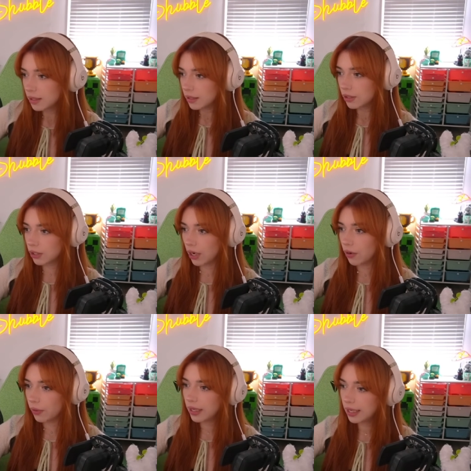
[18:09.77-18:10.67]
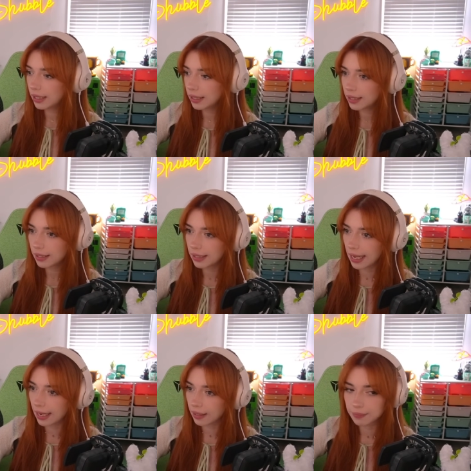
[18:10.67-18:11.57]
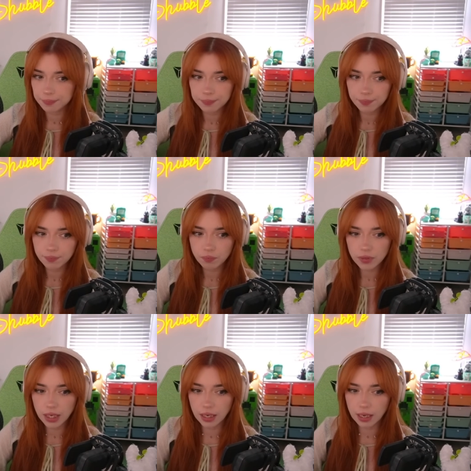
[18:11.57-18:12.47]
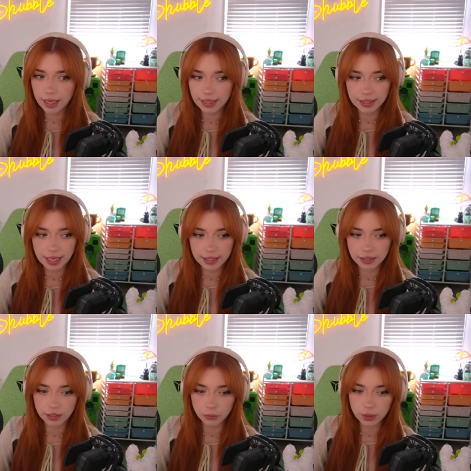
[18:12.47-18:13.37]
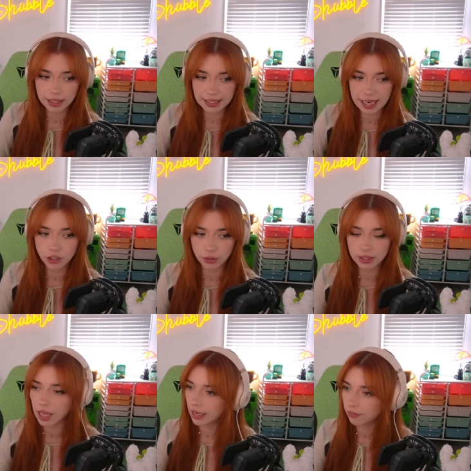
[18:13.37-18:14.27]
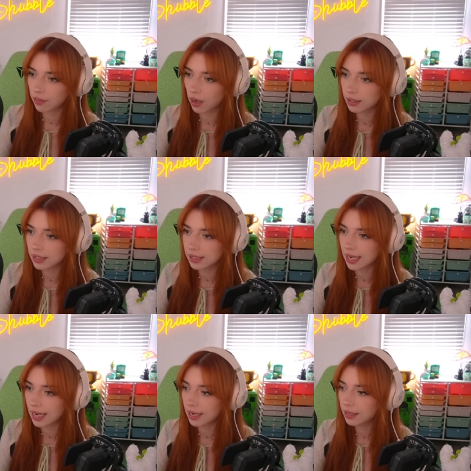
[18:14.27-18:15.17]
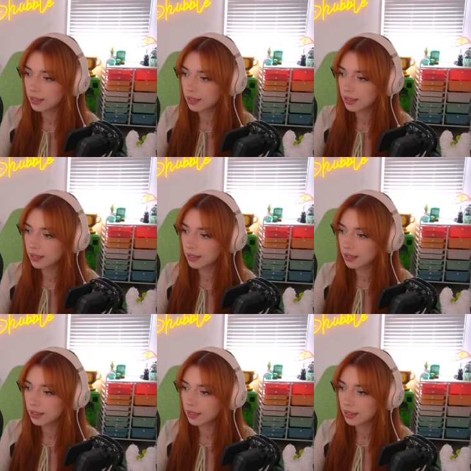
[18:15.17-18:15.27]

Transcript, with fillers: So, yeah. I think that's a really dangerous line of thought, to say